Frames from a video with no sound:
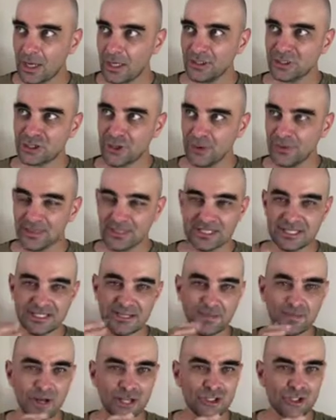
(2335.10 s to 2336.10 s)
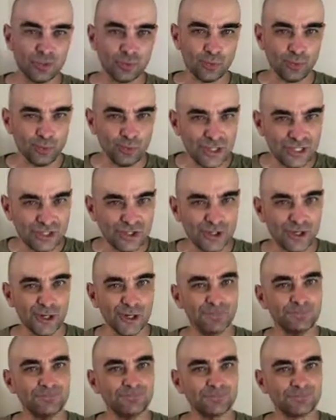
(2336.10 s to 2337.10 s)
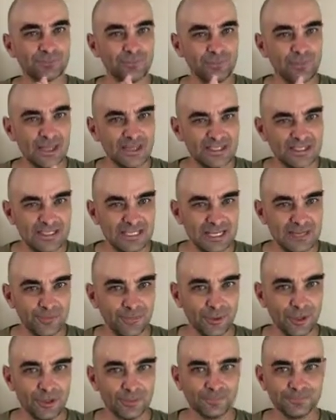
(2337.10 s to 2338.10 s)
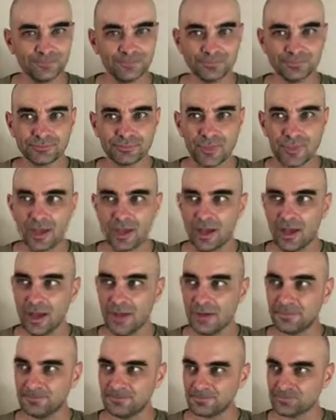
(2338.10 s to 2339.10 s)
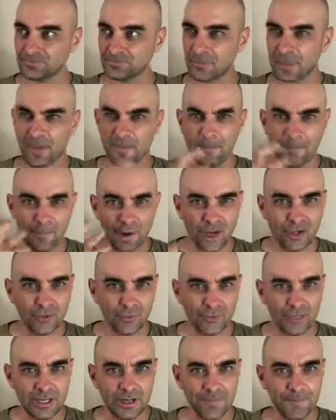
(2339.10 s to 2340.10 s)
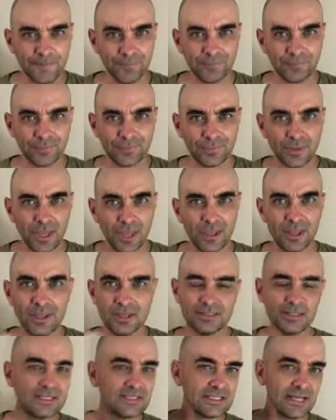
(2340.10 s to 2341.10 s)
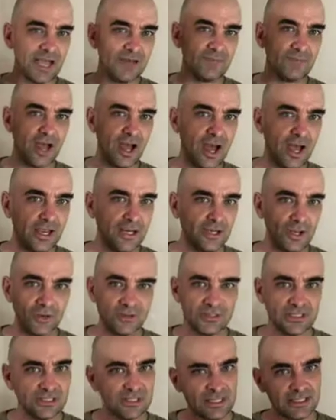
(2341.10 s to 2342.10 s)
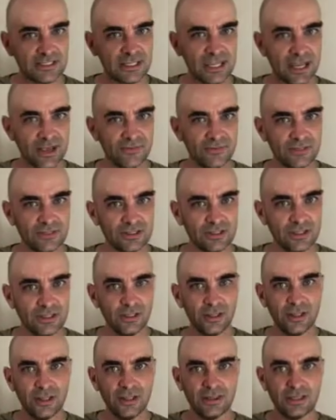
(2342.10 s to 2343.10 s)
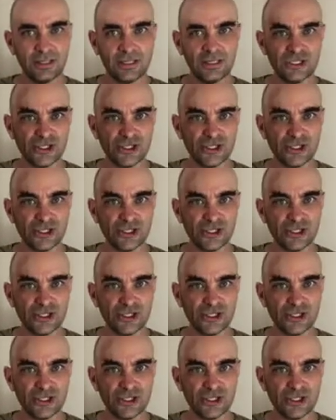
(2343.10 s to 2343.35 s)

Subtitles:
So this is a much richer, deeper, buttery. It doesn't have the high notes. It doesn't have the